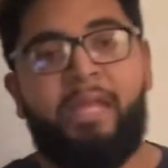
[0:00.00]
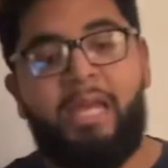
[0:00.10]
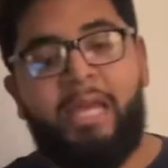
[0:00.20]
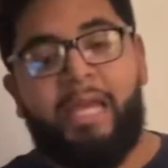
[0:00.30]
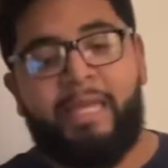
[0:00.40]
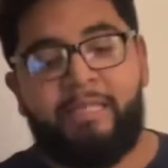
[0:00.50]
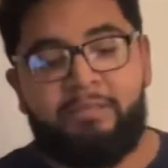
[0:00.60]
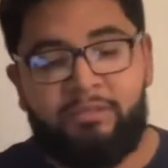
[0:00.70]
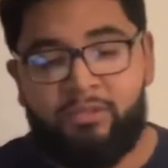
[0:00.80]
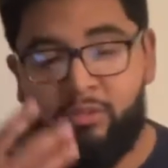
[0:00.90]
And
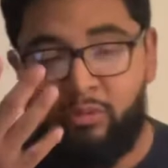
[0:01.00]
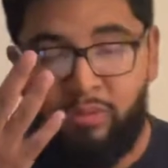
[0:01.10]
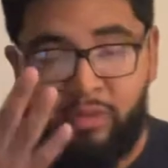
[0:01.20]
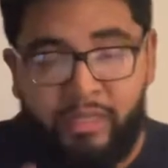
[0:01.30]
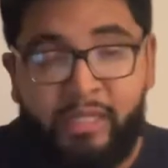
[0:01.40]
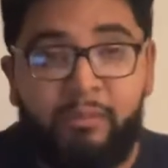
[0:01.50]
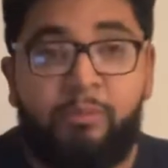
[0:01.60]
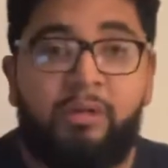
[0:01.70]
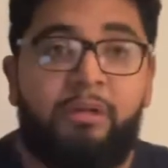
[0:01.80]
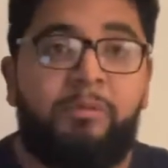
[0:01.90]
so again, we're
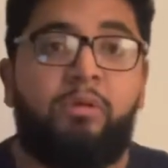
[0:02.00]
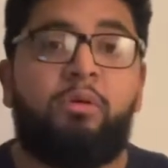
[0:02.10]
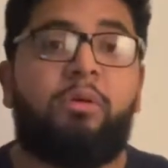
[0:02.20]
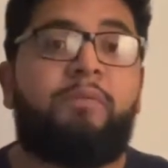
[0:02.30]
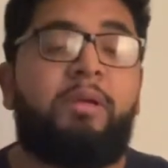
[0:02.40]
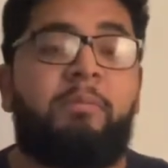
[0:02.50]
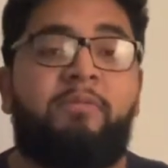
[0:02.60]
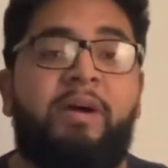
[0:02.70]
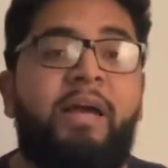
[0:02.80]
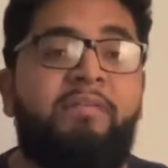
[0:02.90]
going to be going over number
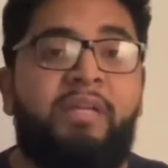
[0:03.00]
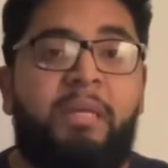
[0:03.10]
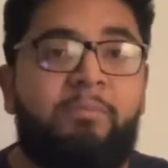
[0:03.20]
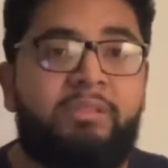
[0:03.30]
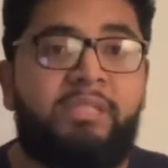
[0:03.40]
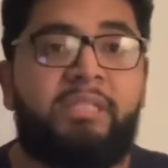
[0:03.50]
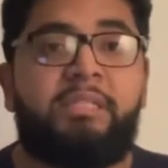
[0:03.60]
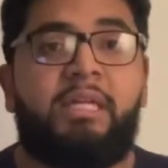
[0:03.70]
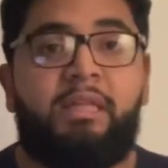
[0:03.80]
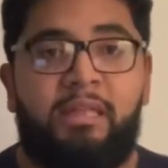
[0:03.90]
5 and number 6
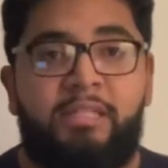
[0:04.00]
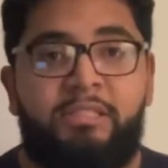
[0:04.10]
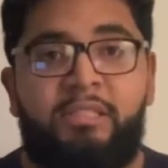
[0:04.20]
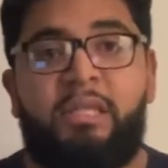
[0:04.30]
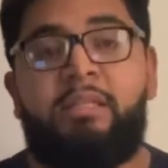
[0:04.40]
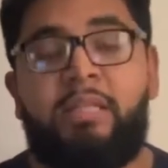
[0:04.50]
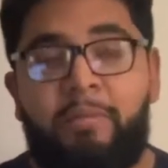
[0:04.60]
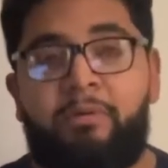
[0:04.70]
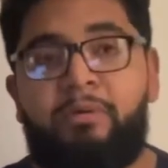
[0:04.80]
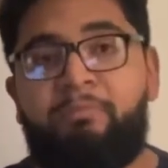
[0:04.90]
in lesson
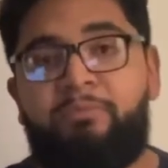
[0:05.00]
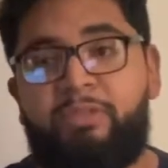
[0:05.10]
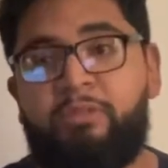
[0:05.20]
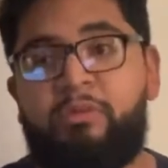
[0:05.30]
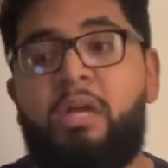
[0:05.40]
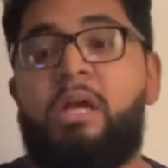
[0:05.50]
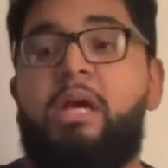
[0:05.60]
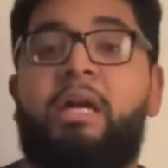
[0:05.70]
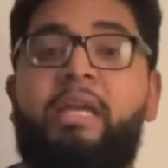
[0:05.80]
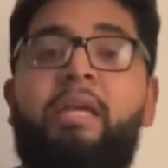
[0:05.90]
number 2.
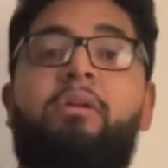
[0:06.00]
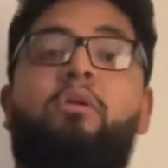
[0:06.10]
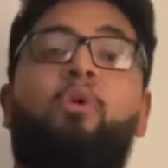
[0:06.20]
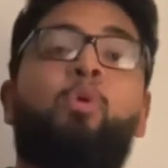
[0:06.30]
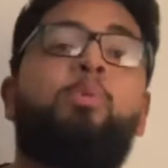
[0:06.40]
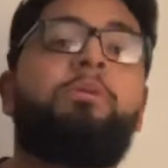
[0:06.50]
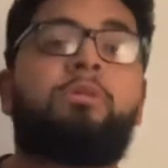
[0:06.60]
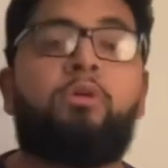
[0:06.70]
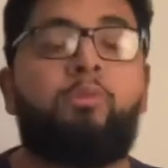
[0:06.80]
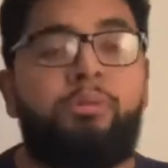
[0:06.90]
Again, always
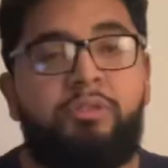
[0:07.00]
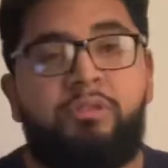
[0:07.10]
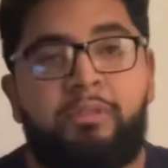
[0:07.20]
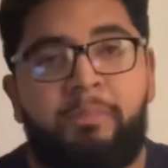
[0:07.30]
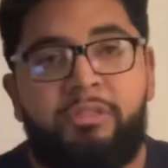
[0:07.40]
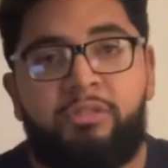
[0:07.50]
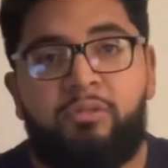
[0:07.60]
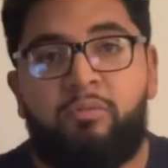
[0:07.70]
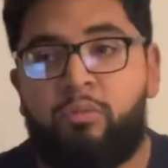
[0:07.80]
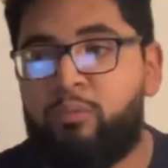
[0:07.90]
use the
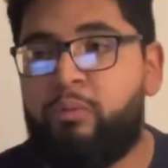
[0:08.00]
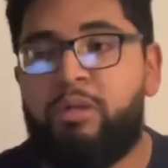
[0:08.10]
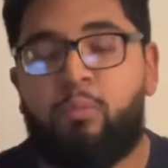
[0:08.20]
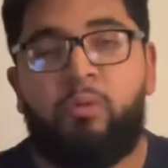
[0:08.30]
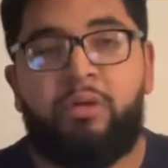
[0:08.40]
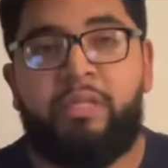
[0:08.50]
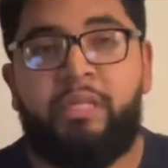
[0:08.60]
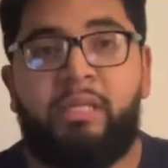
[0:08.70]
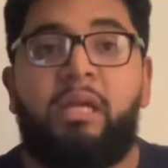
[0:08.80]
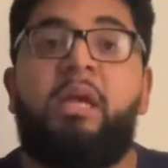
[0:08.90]
metronome when we are
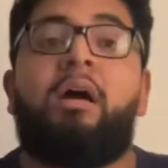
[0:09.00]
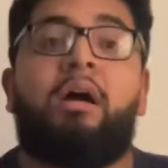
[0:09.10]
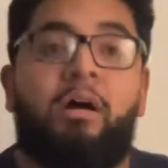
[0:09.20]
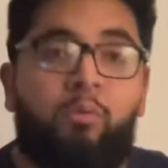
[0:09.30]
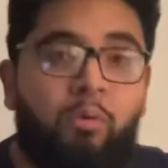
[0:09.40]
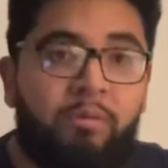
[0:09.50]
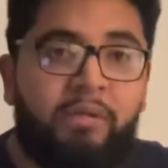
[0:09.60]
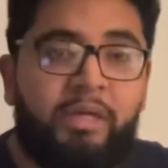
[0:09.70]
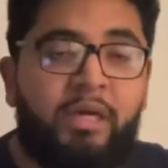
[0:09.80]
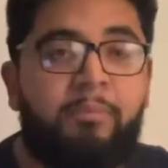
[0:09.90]
working on
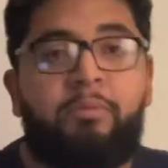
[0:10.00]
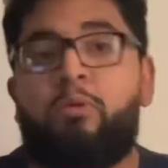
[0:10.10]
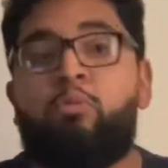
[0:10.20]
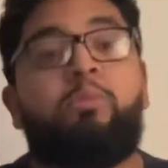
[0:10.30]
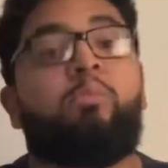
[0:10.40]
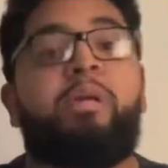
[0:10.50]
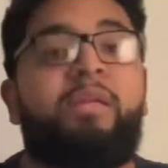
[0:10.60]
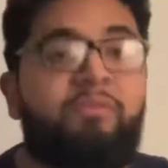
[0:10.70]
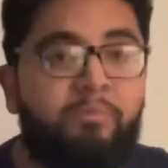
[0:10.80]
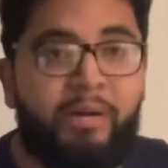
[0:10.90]
warming up or when we're
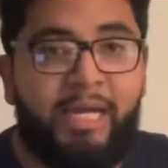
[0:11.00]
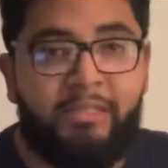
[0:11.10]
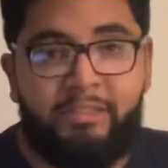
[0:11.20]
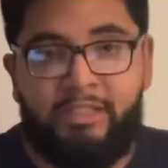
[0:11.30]
even practicing,